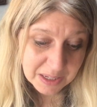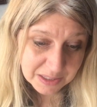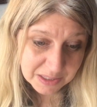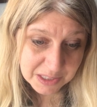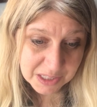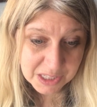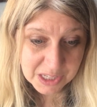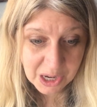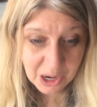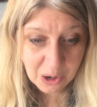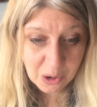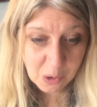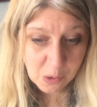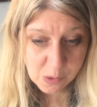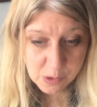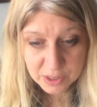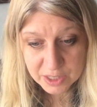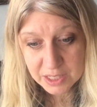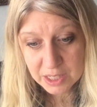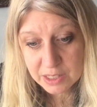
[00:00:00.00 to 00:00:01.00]

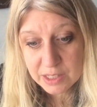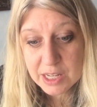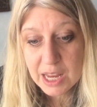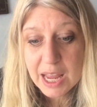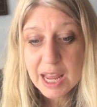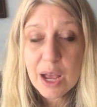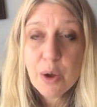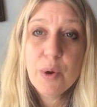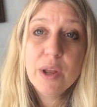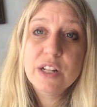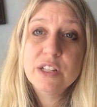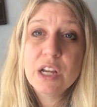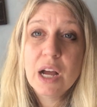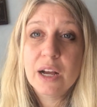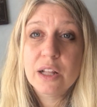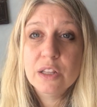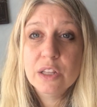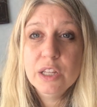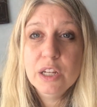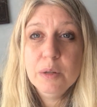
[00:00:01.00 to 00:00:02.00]
So today I want to
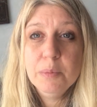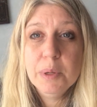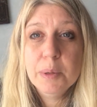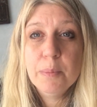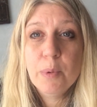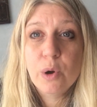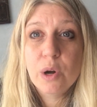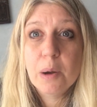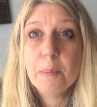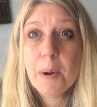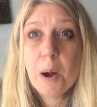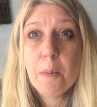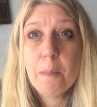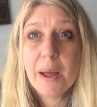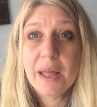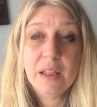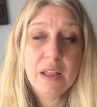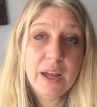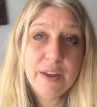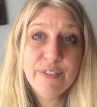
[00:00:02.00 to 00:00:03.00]
talk a little bit more about
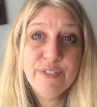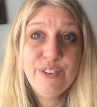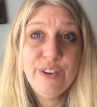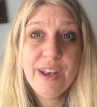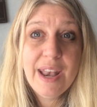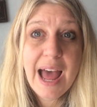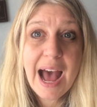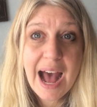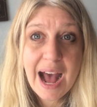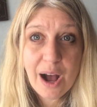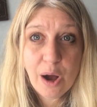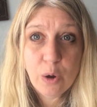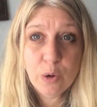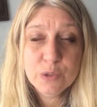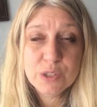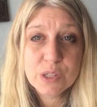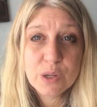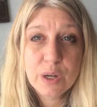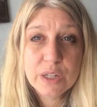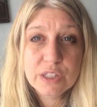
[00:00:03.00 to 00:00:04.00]
my life now.
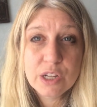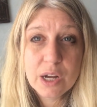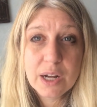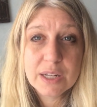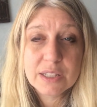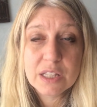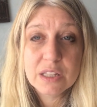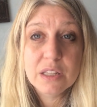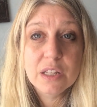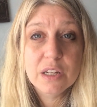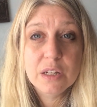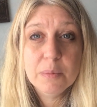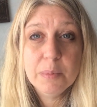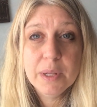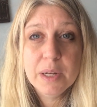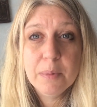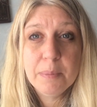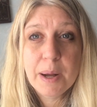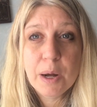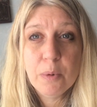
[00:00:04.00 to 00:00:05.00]
So I talked a little
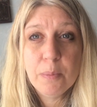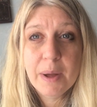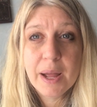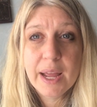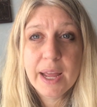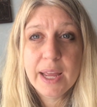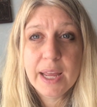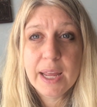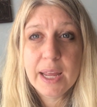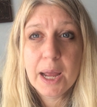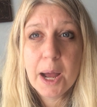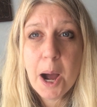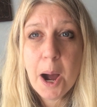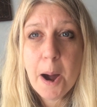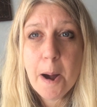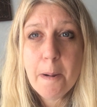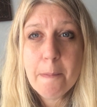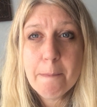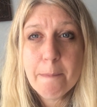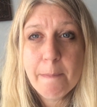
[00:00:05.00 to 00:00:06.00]
bit about my
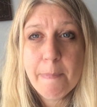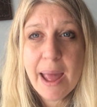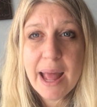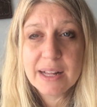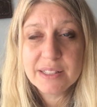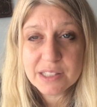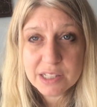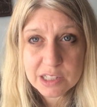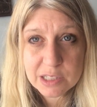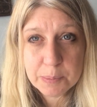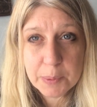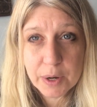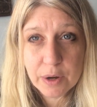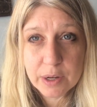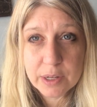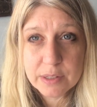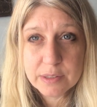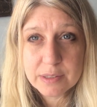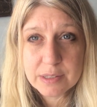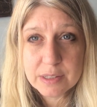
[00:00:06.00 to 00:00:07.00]
past
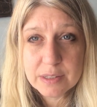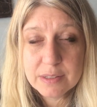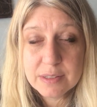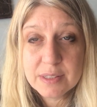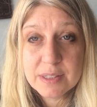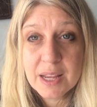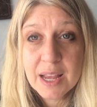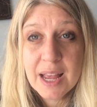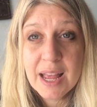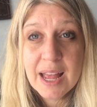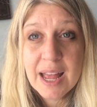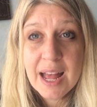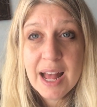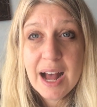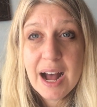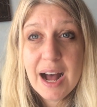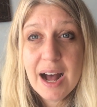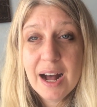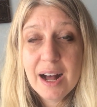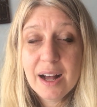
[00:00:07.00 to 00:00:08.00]
experiences
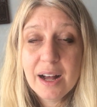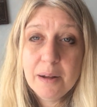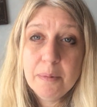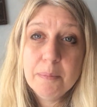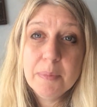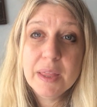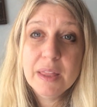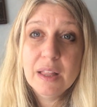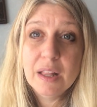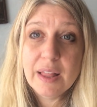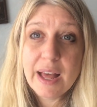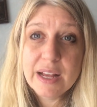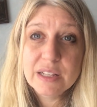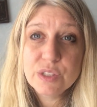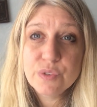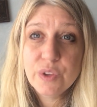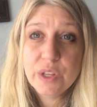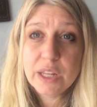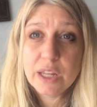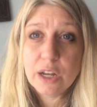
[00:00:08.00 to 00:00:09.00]
in the
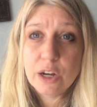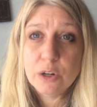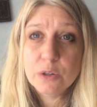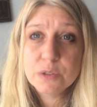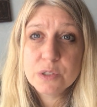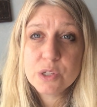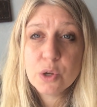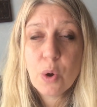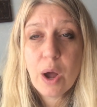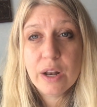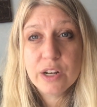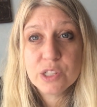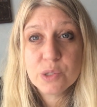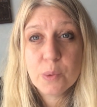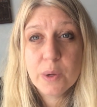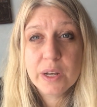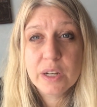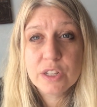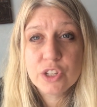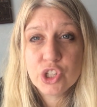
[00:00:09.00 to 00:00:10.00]
last video. So I just
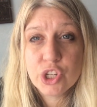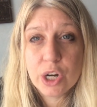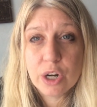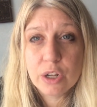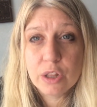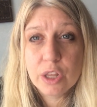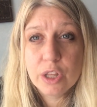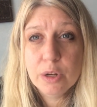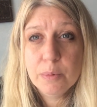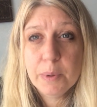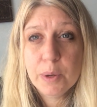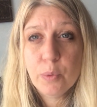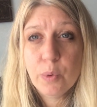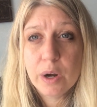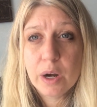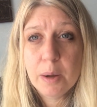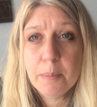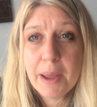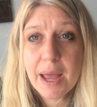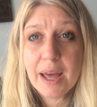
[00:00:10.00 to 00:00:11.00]
wanted to share a little bit
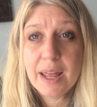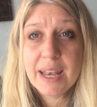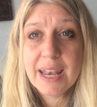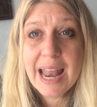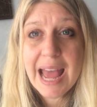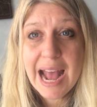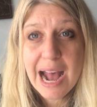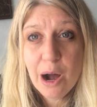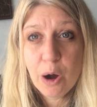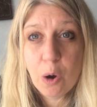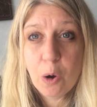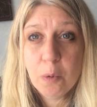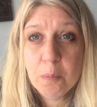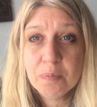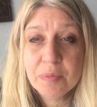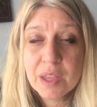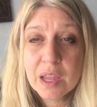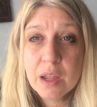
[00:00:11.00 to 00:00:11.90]
where I'm at now.